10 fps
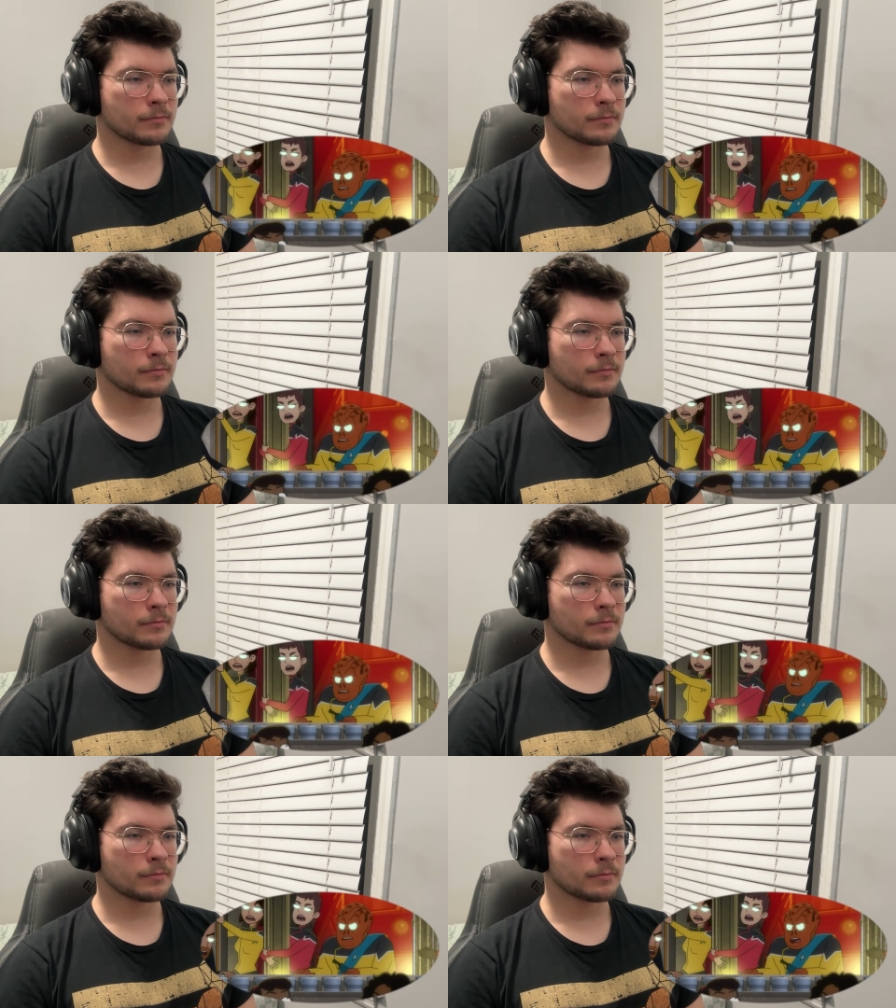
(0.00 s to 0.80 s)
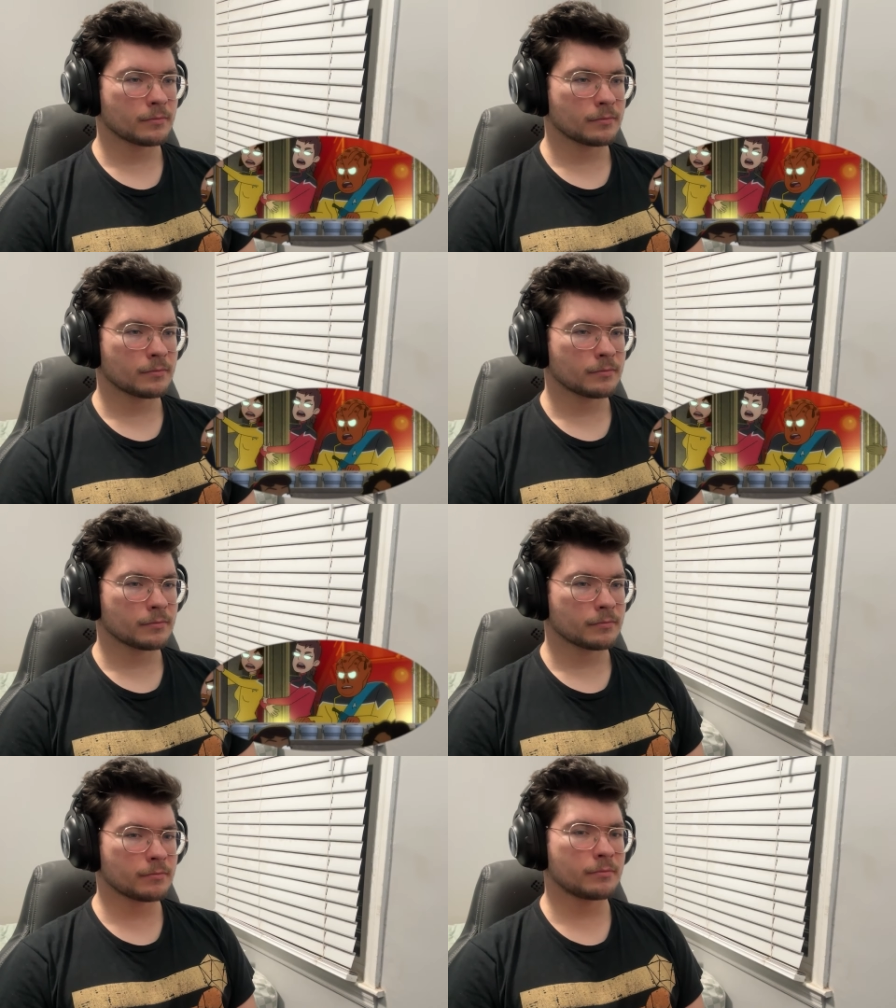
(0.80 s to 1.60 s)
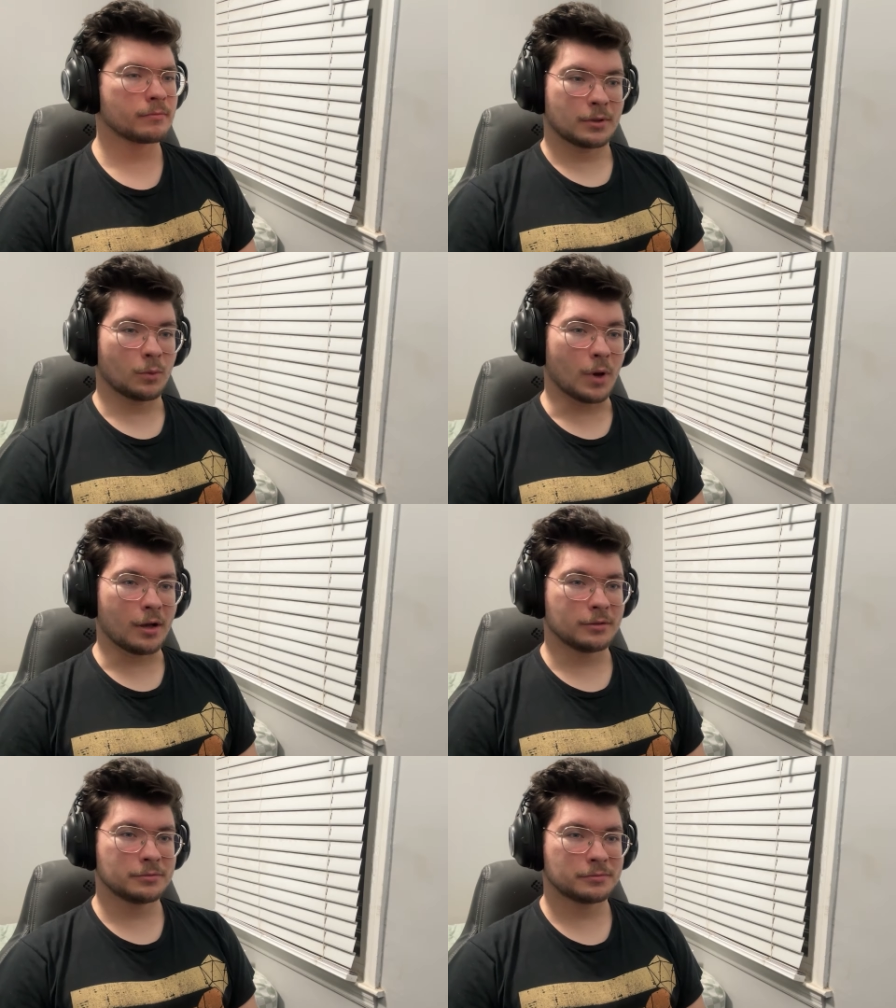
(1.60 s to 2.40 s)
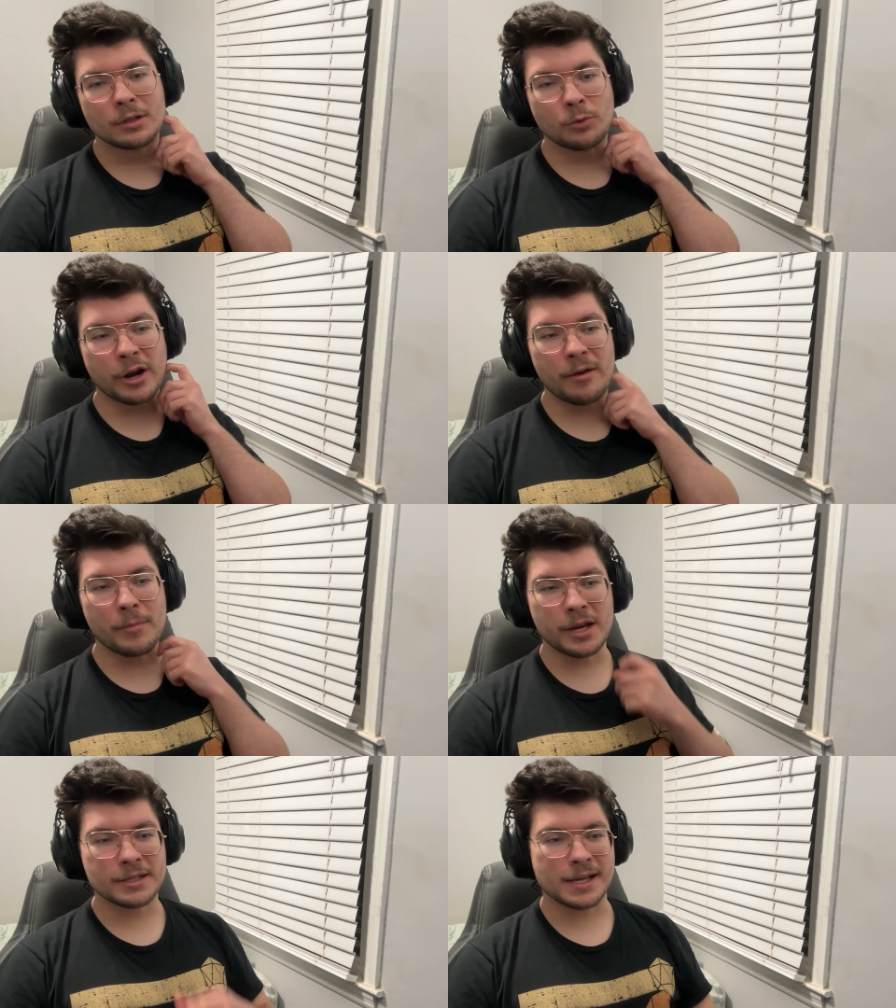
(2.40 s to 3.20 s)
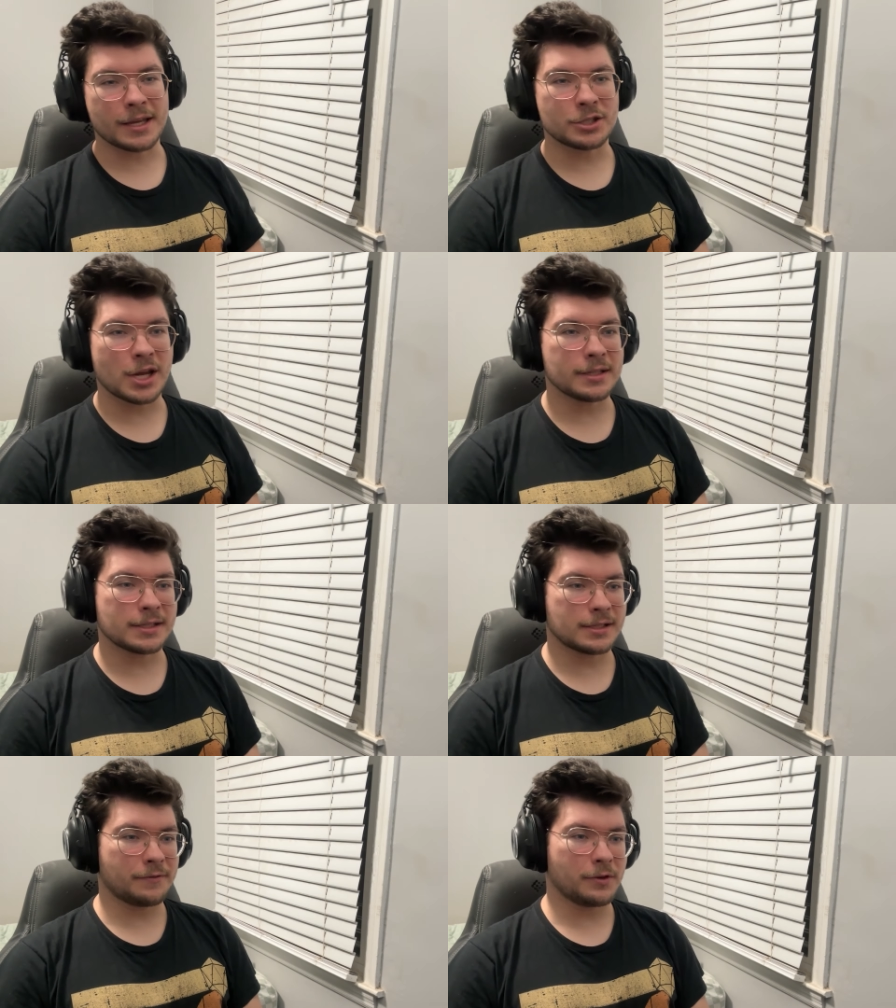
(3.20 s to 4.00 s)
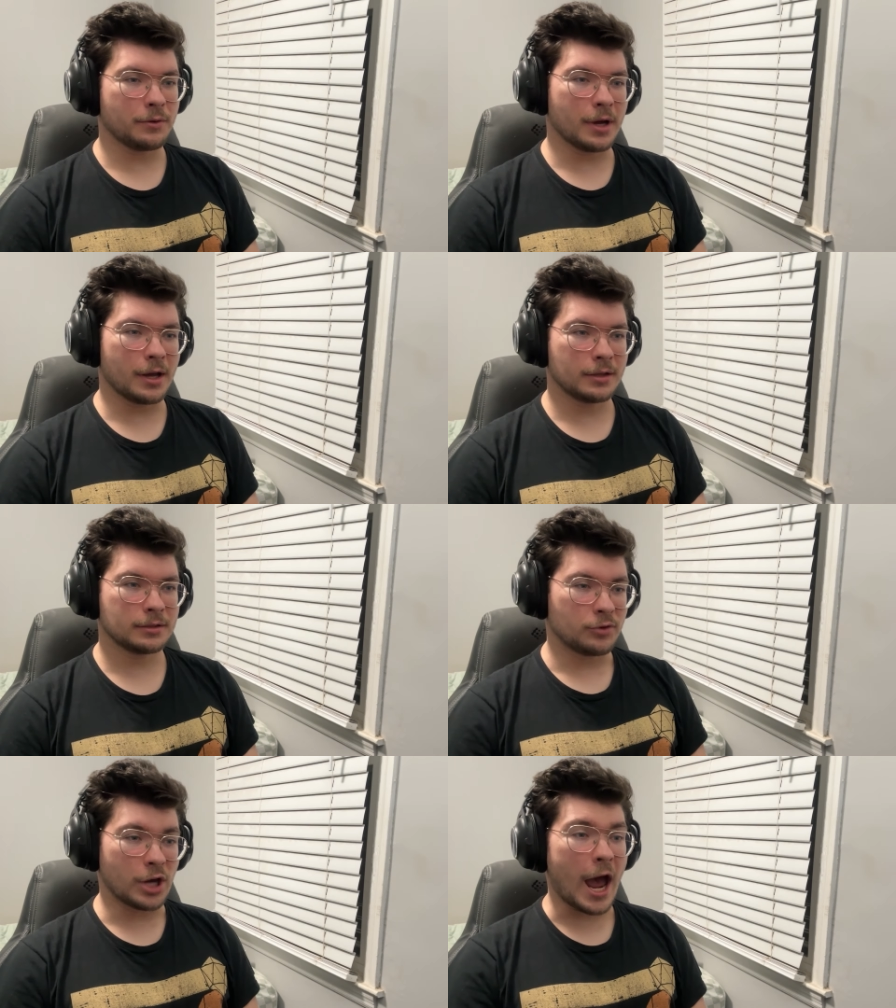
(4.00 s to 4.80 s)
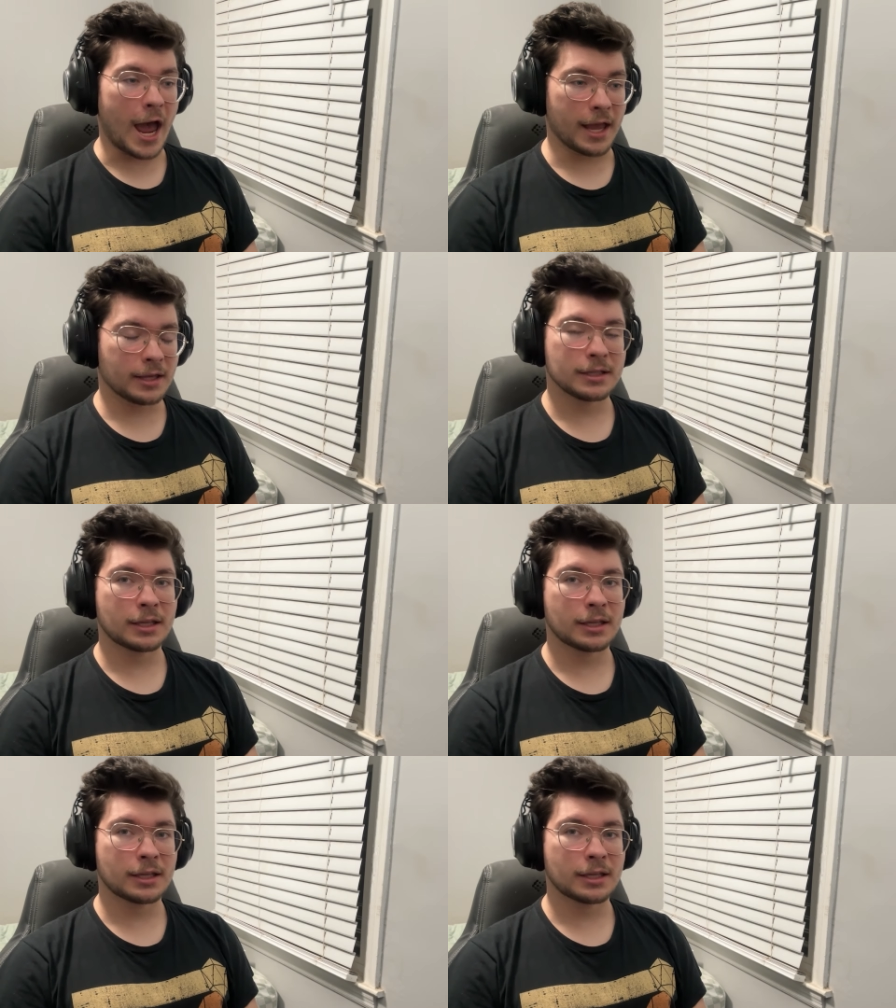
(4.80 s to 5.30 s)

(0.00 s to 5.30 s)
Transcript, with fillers: what the? well, you won't have many second chances if you uh if you die